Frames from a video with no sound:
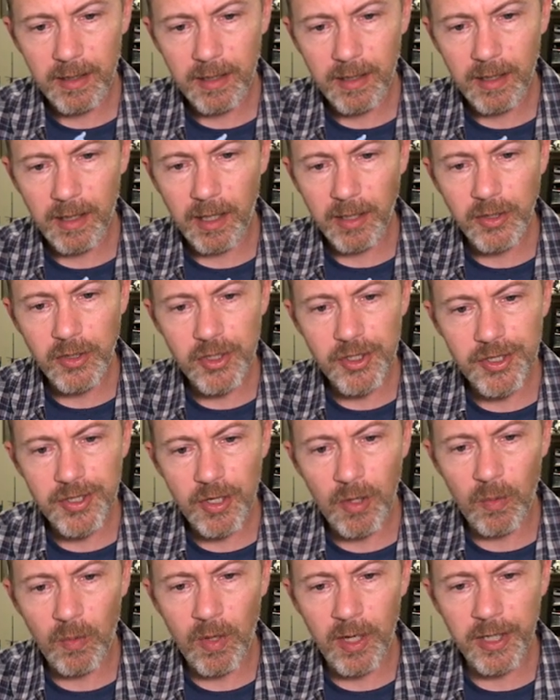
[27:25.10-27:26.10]
You just
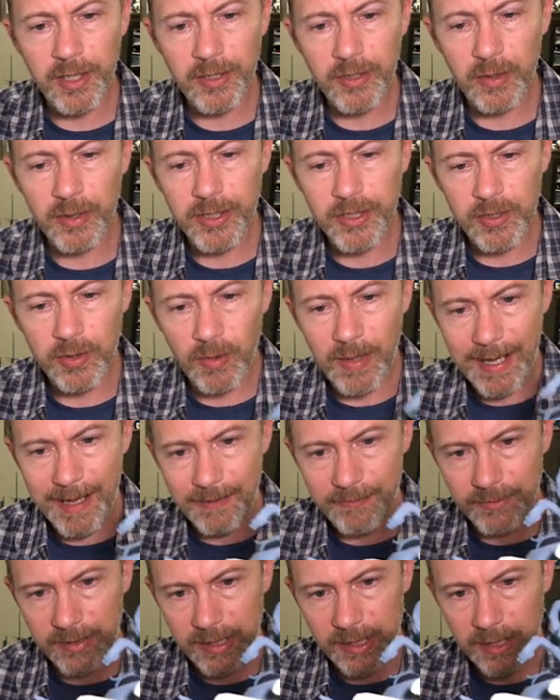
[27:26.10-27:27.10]
don't want to do it too
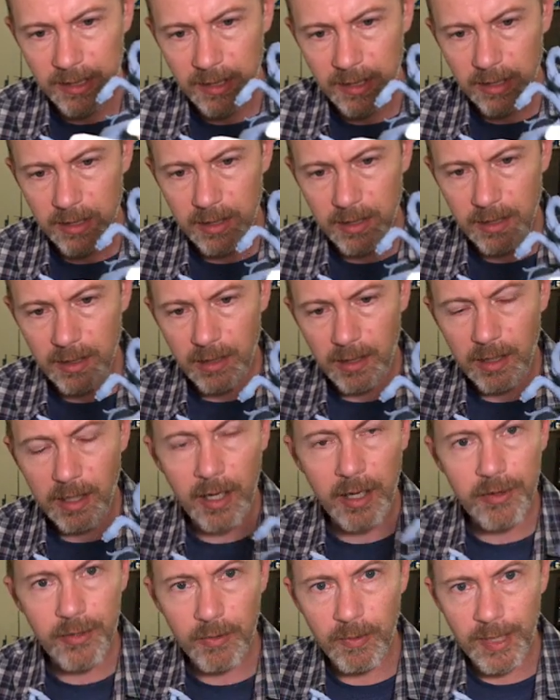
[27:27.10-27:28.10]
heavy,
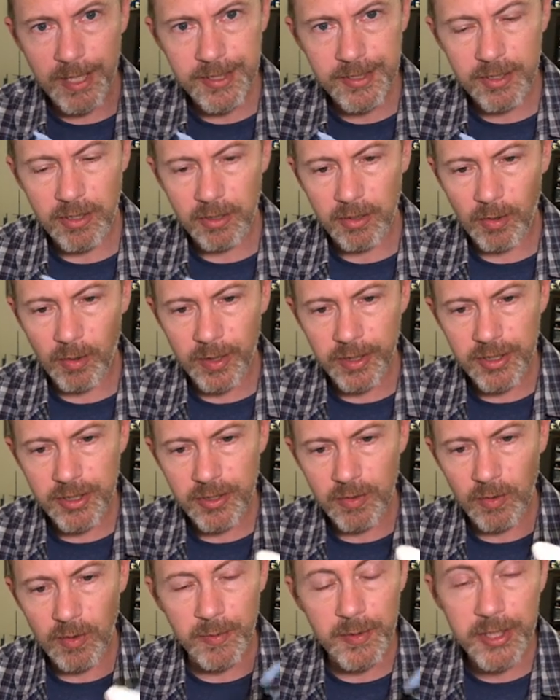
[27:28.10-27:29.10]
otherwise you're going to
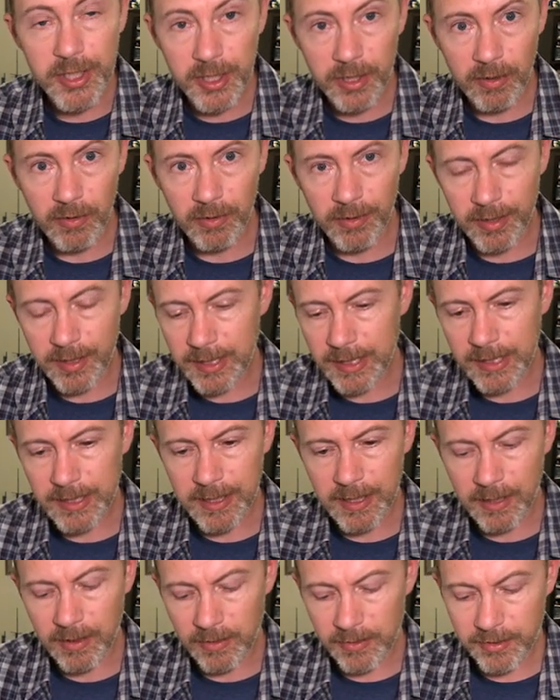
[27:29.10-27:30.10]
obscure the
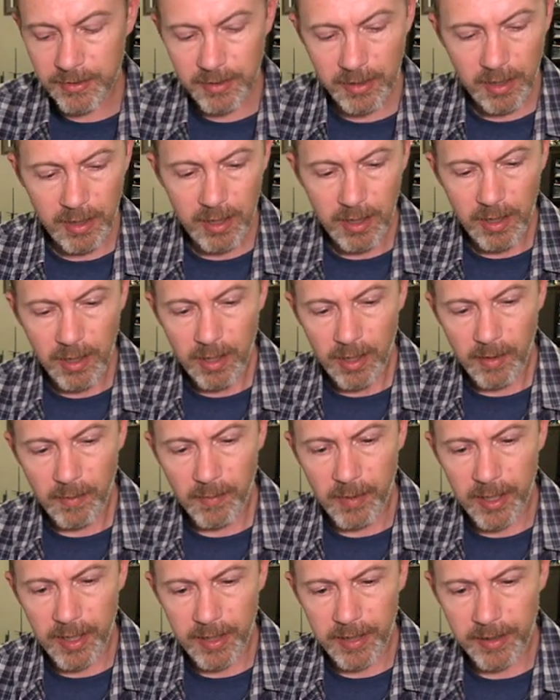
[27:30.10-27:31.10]
details.
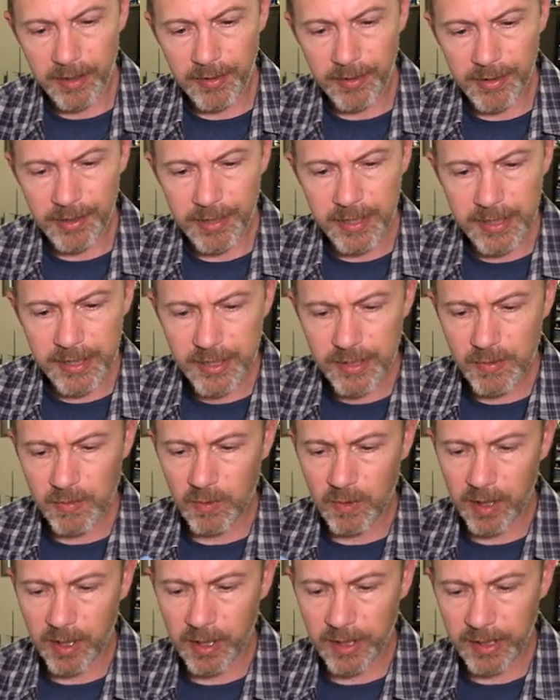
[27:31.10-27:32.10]
But this
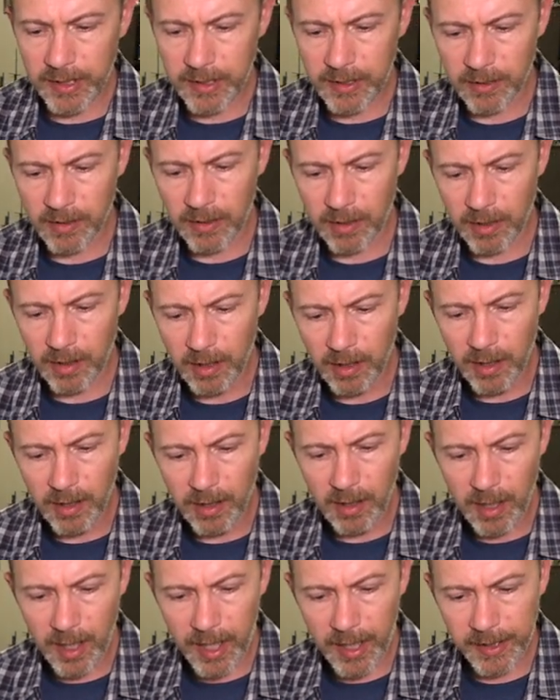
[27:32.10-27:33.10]
one here,
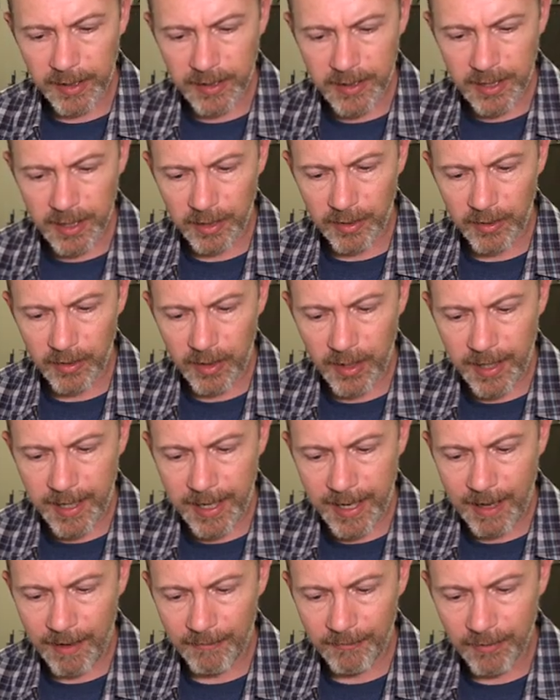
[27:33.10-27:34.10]
I can tell you, I
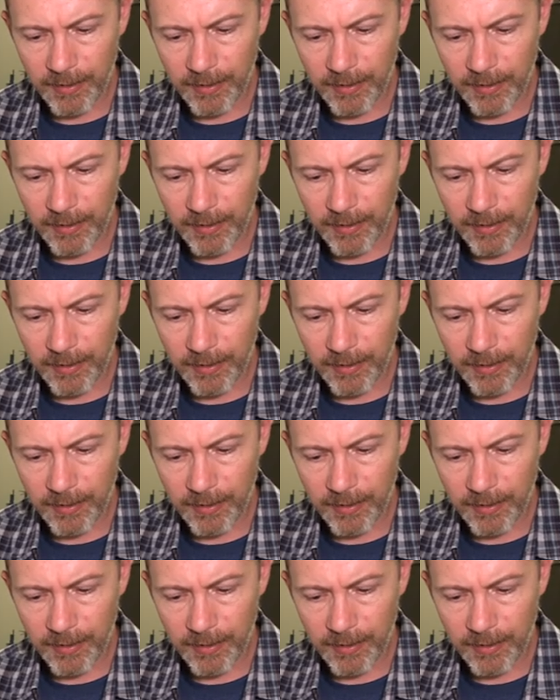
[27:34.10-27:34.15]
have